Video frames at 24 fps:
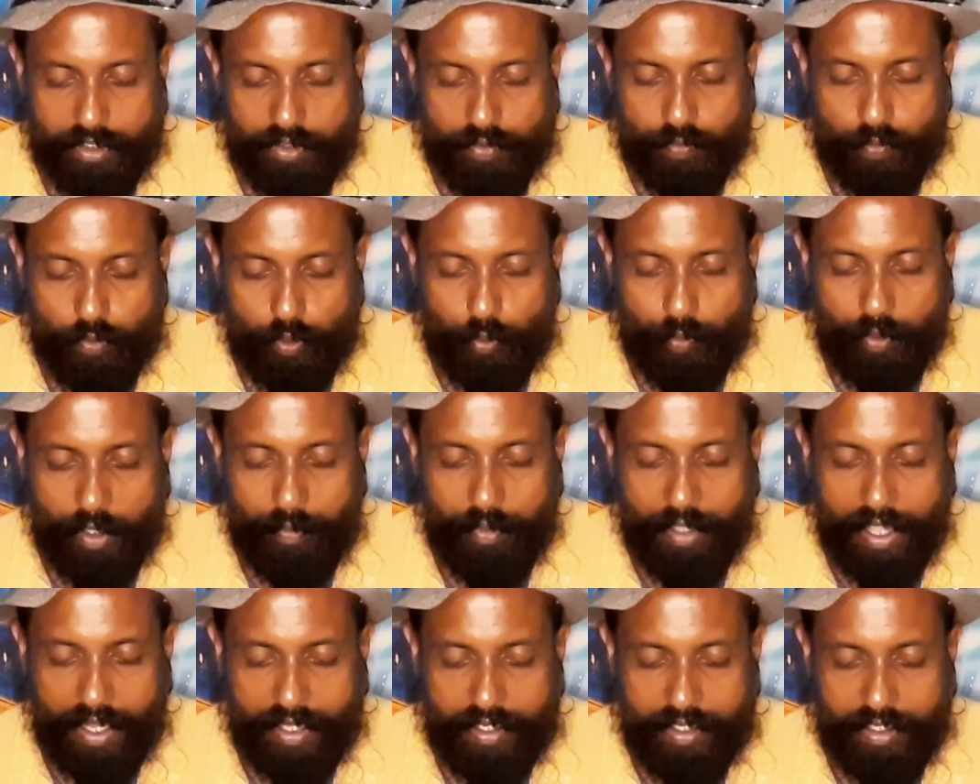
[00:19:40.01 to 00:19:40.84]
you may be
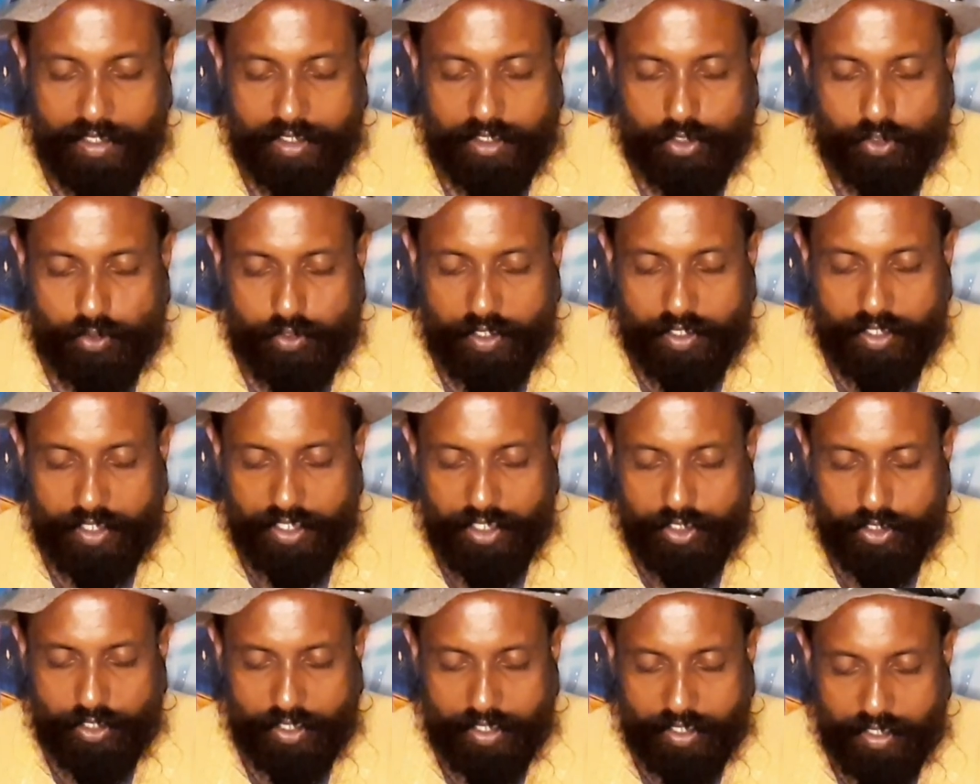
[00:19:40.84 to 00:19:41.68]
acting
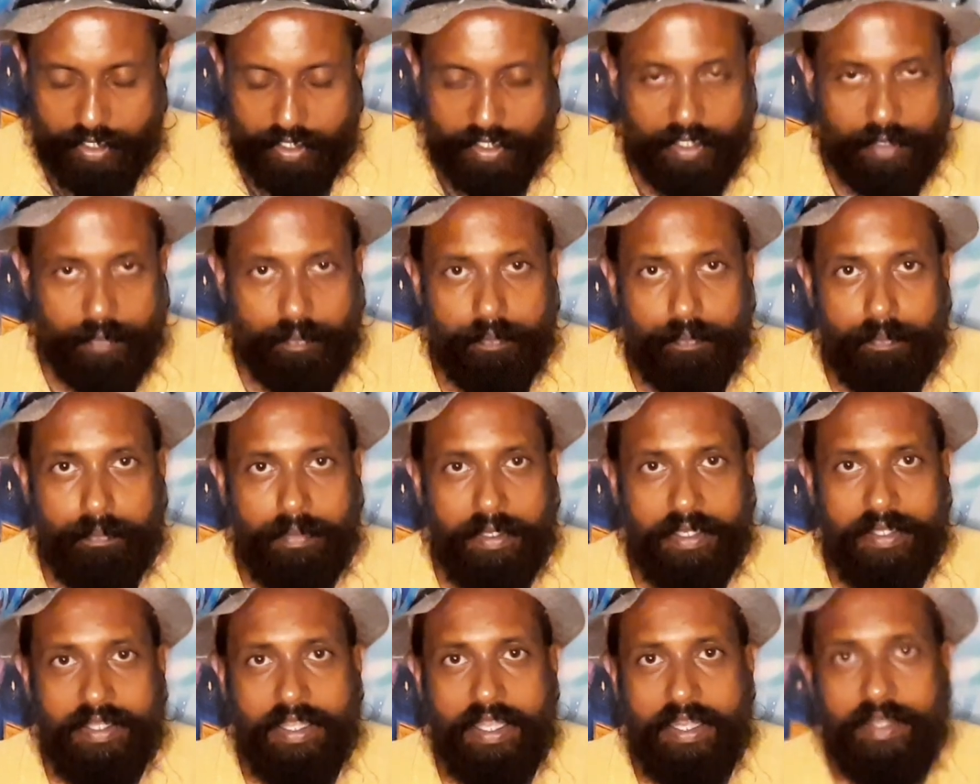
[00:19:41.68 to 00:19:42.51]
strategically,
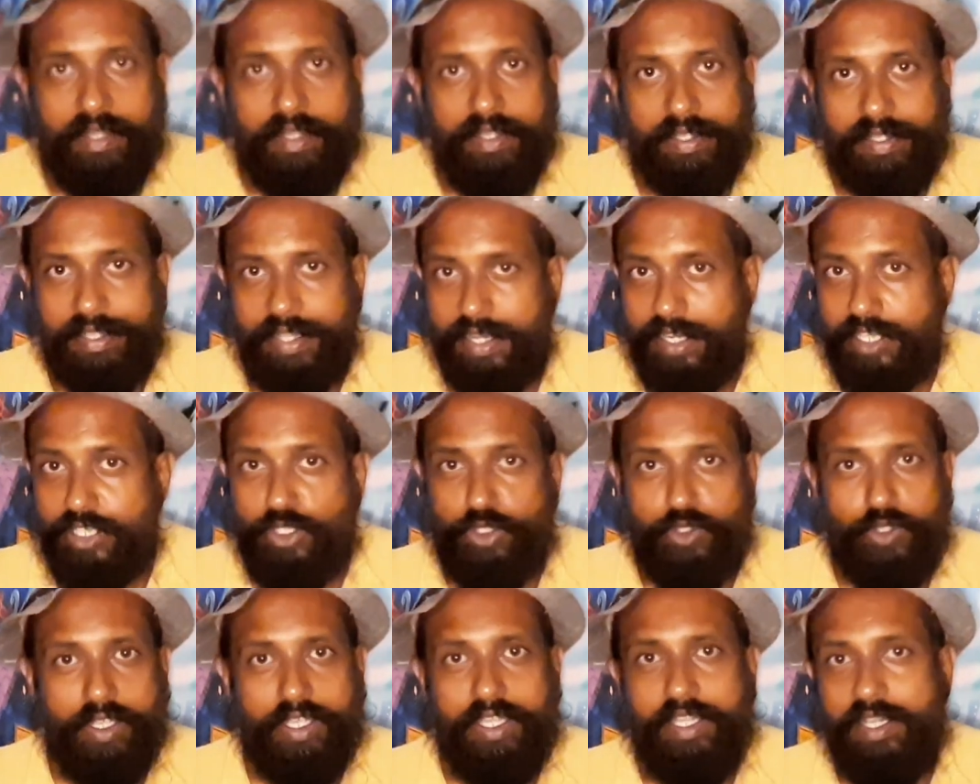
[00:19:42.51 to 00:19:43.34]
but then there is
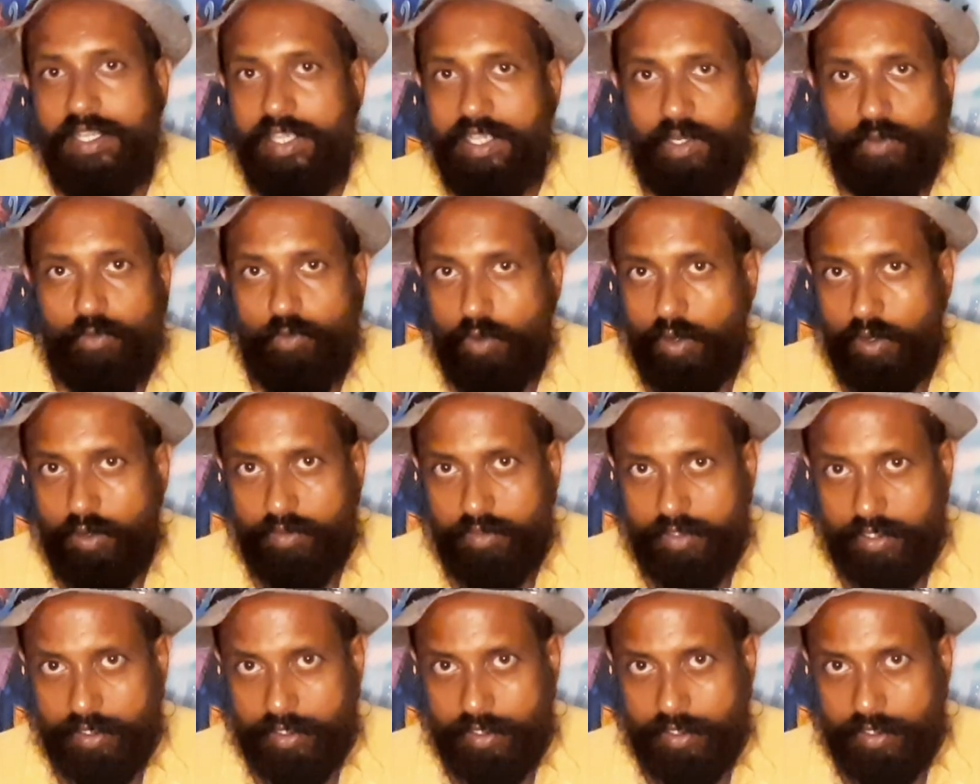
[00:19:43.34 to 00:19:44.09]
trickery involved.